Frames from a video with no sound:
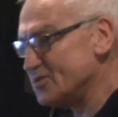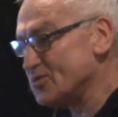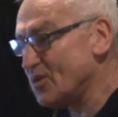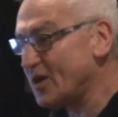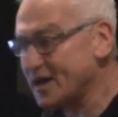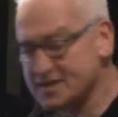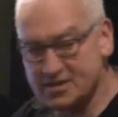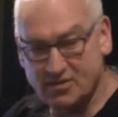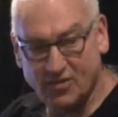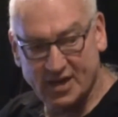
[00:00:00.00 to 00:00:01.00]
you are
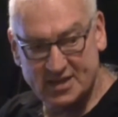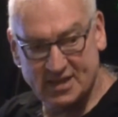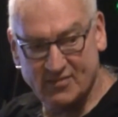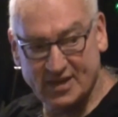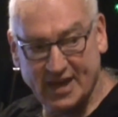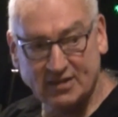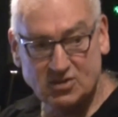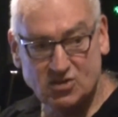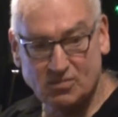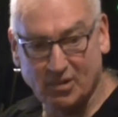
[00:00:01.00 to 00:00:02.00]
identified as having an
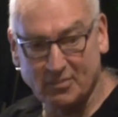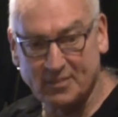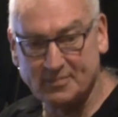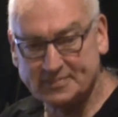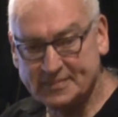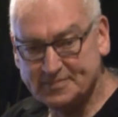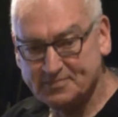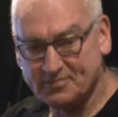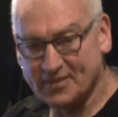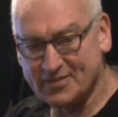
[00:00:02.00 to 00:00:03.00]
attitude problem.
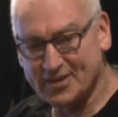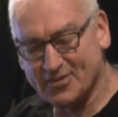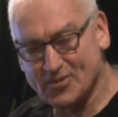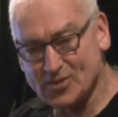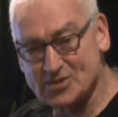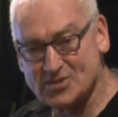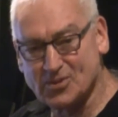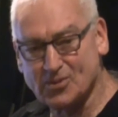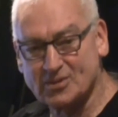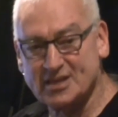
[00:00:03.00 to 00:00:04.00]
And then, of course,
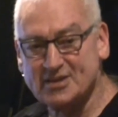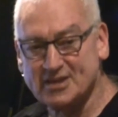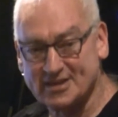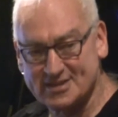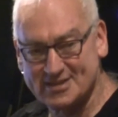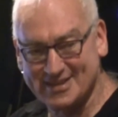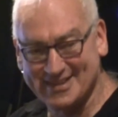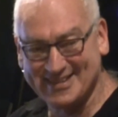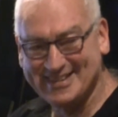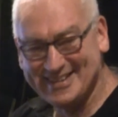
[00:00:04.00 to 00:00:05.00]
your tenure is
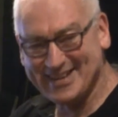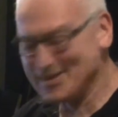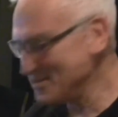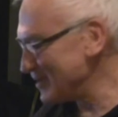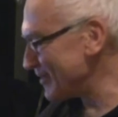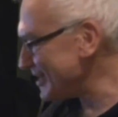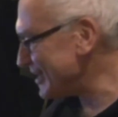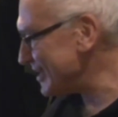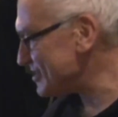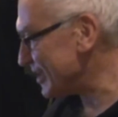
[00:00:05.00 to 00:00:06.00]
going to be
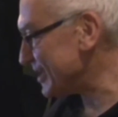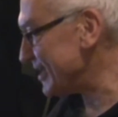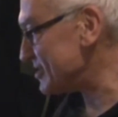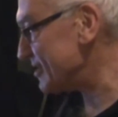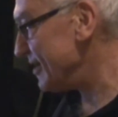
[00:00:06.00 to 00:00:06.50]
radically truncated.